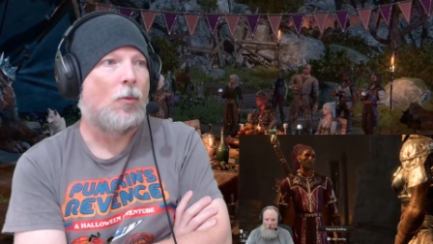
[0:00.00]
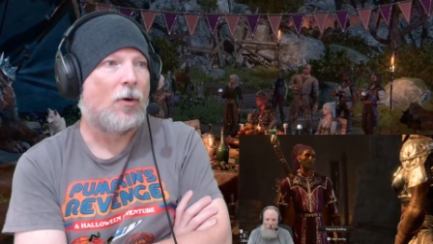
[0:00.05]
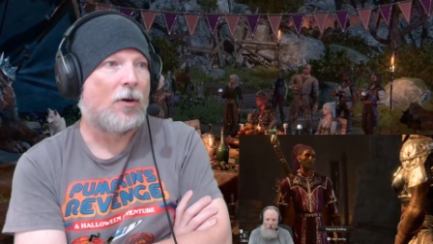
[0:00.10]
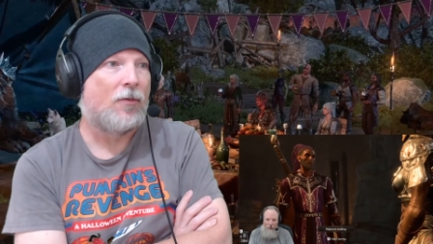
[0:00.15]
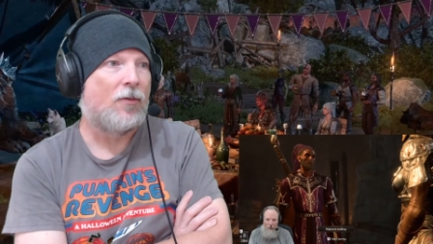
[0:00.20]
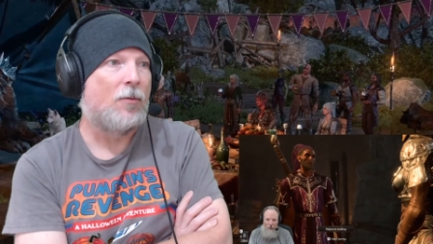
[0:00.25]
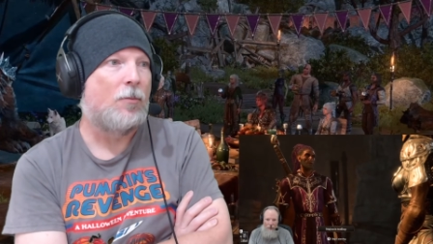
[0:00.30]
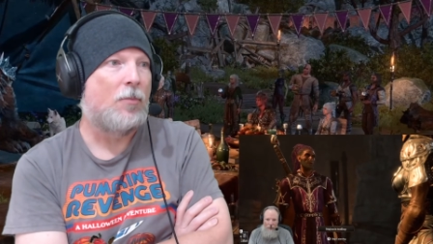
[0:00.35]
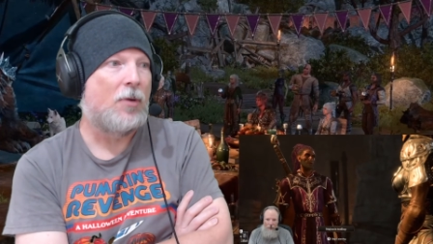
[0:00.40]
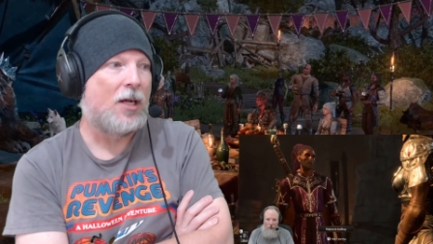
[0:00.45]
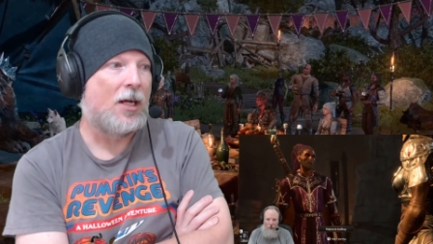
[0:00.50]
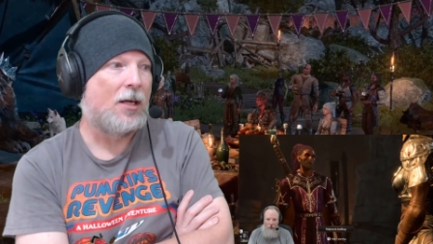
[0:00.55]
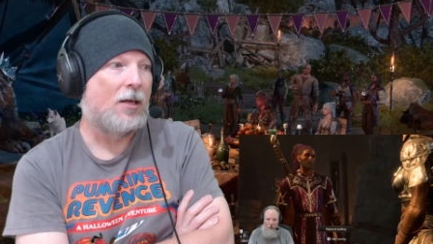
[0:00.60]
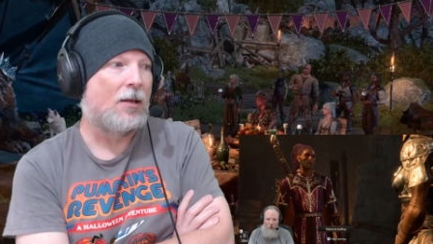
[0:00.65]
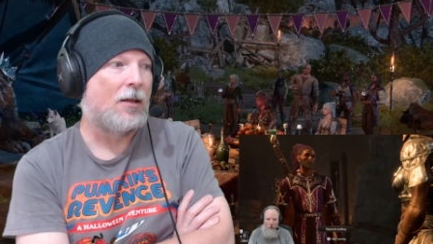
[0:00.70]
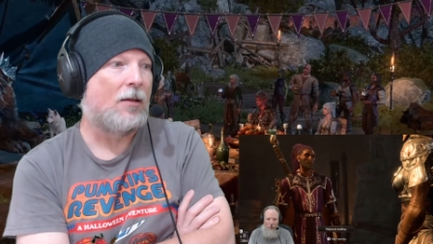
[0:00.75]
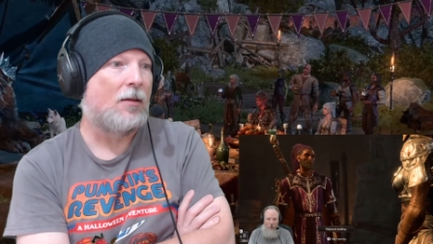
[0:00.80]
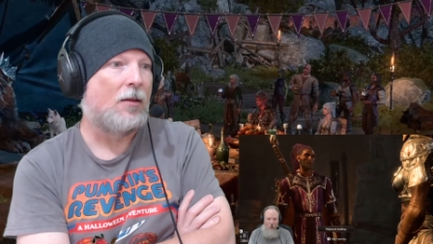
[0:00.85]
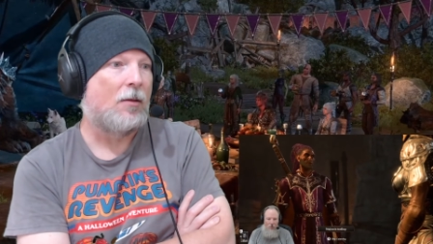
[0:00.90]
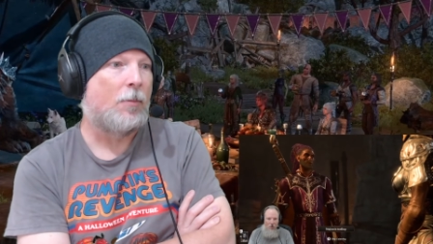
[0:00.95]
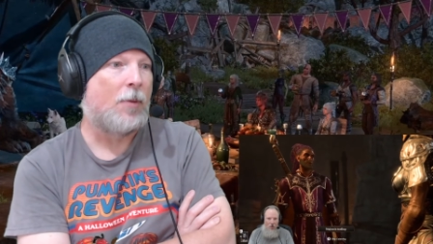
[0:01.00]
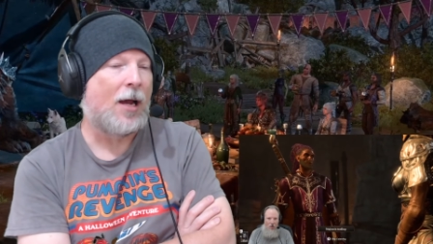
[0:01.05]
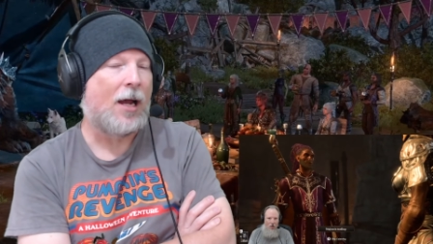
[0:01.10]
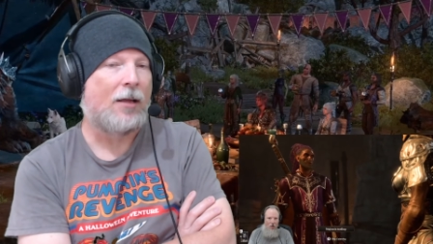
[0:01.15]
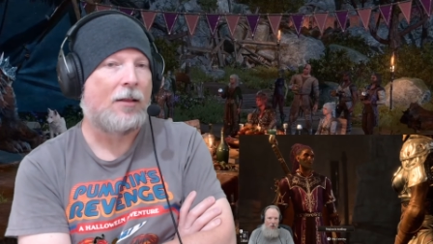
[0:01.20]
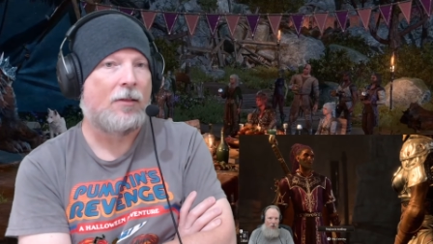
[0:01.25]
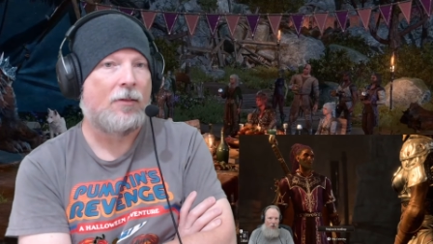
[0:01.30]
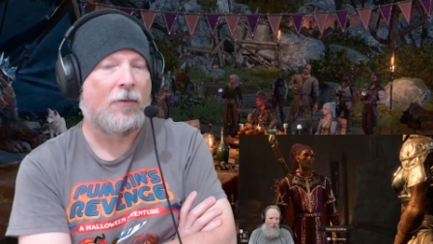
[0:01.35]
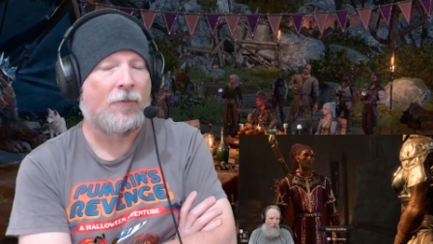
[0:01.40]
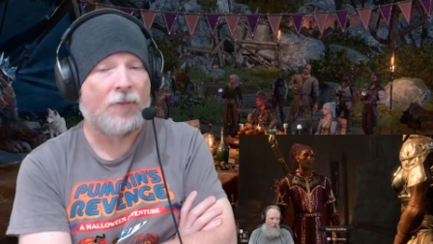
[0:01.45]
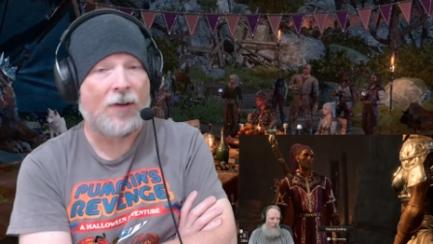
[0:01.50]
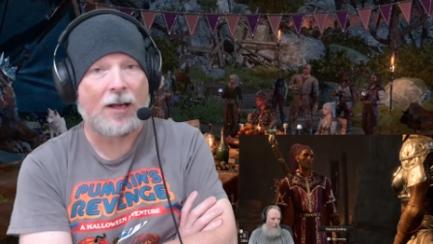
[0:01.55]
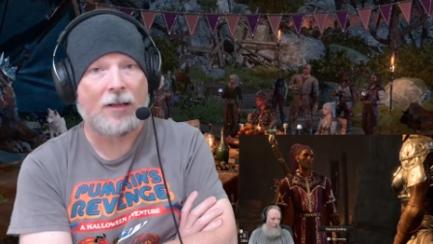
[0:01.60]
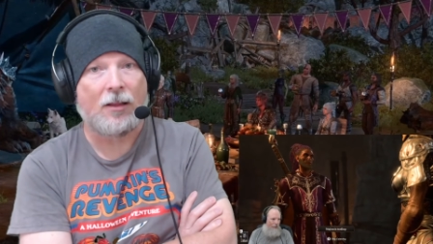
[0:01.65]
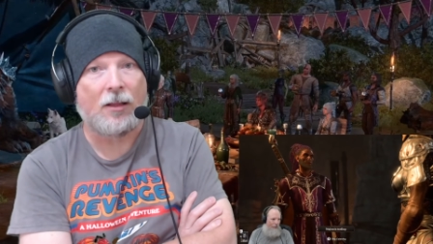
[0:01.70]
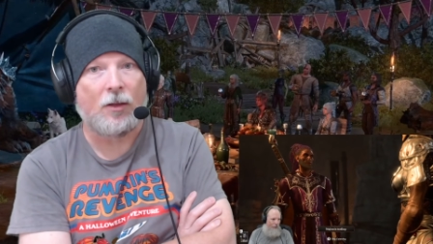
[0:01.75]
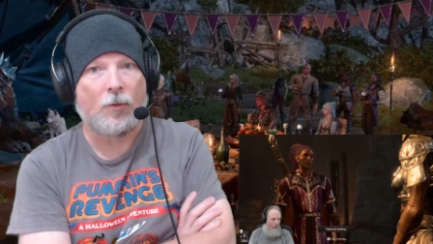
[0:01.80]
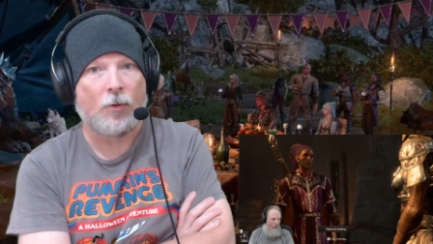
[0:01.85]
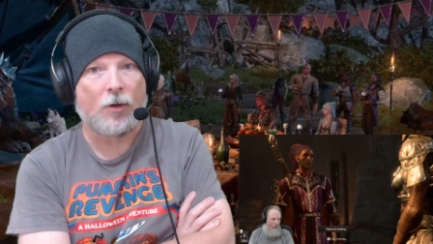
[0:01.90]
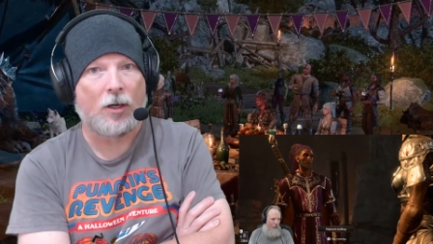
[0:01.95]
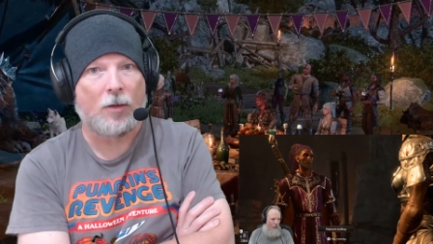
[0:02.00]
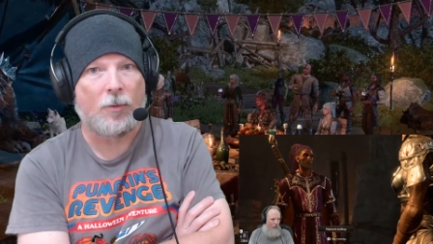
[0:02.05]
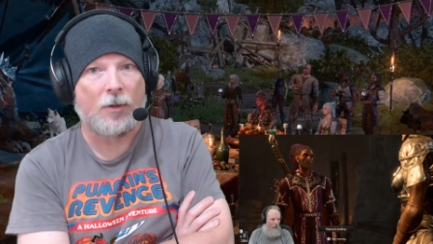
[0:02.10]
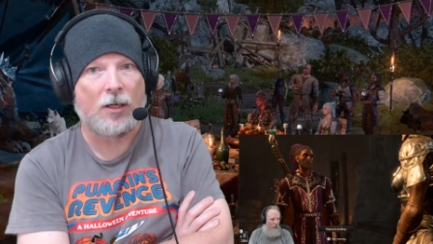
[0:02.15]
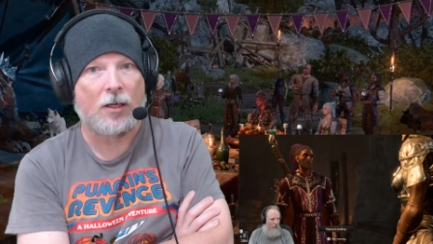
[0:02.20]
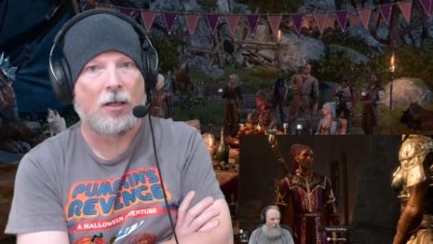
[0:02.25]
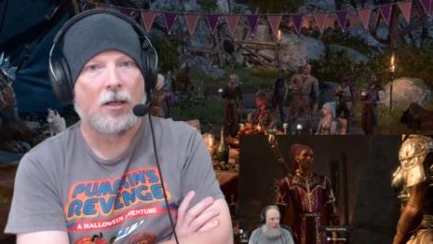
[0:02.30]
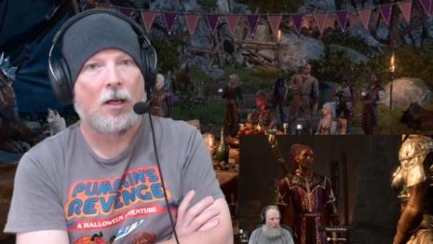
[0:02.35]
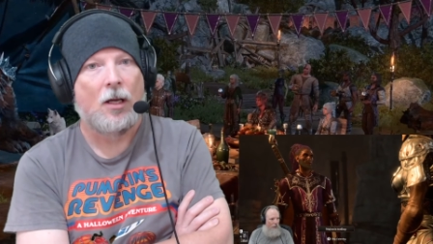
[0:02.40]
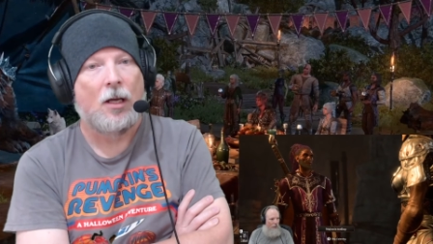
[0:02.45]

One of them being that the pack, the fact that they were going to be